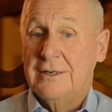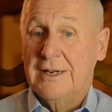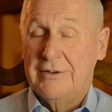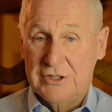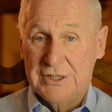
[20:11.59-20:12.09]

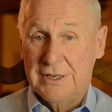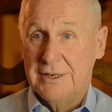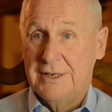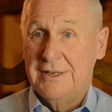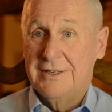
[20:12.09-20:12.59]
every
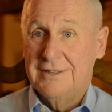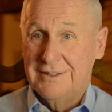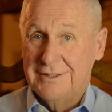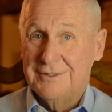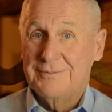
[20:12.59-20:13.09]
Sunday
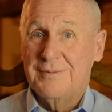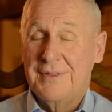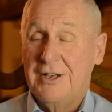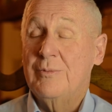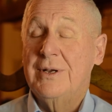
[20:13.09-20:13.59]

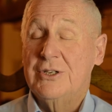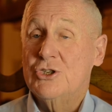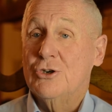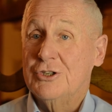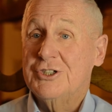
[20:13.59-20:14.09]
they'll be in
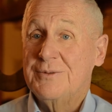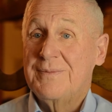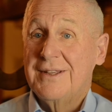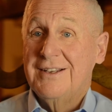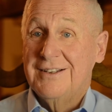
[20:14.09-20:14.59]
church.
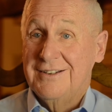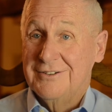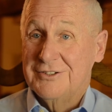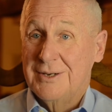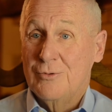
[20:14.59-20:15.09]
You
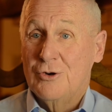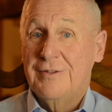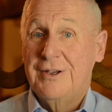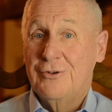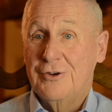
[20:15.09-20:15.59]
know, somewhere
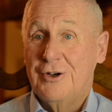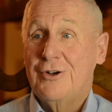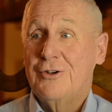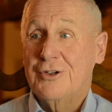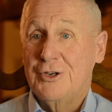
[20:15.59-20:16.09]
they don't
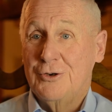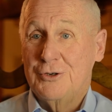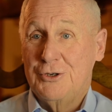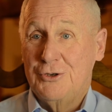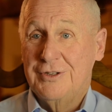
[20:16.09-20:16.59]
all go
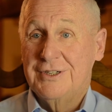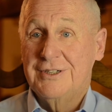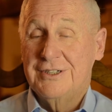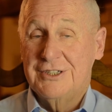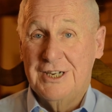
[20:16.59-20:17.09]
to the
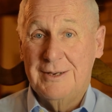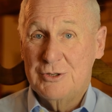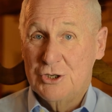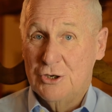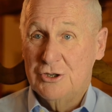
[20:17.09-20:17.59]
same
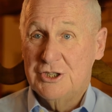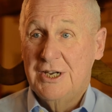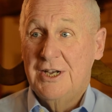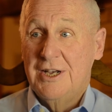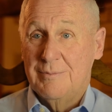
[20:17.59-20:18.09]
church,
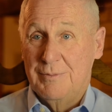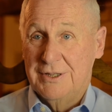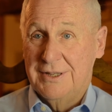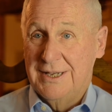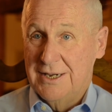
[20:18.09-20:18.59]

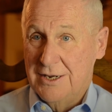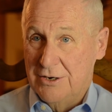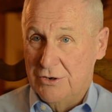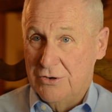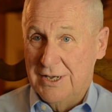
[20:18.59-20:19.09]
but they
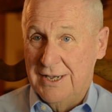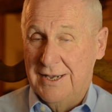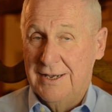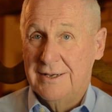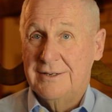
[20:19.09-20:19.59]
go.
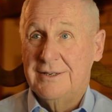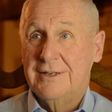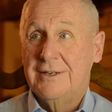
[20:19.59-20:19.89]
And